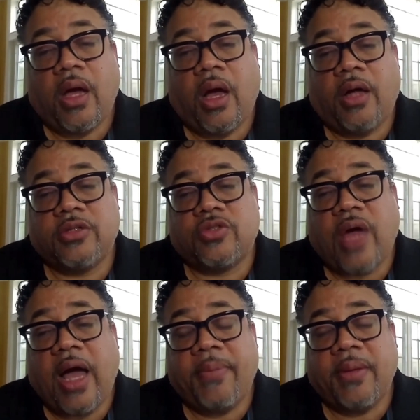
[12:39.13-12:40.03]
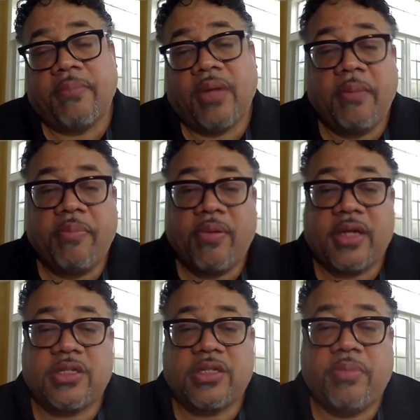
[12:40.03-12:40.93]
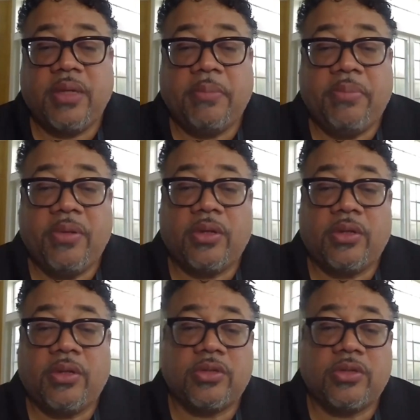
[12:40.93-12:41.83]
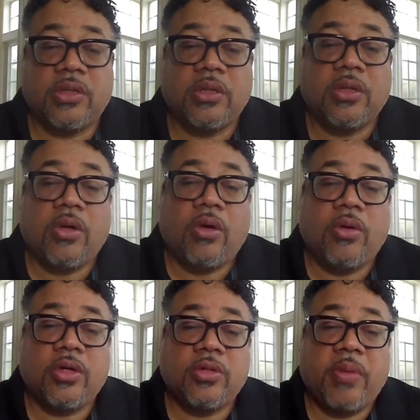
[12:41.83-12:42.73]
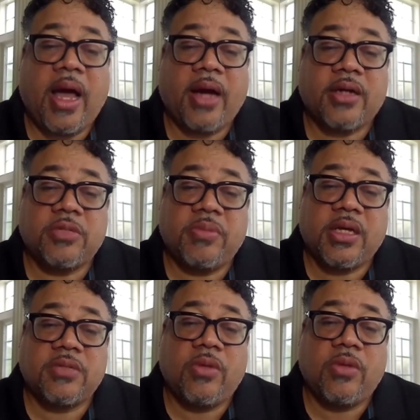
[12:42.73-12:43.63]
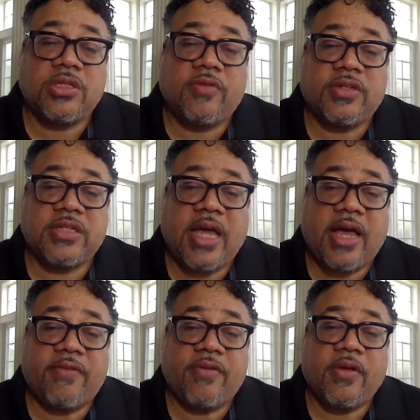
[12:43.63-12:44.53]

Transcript: drop in blood pressure being put on those blockers, because most of us have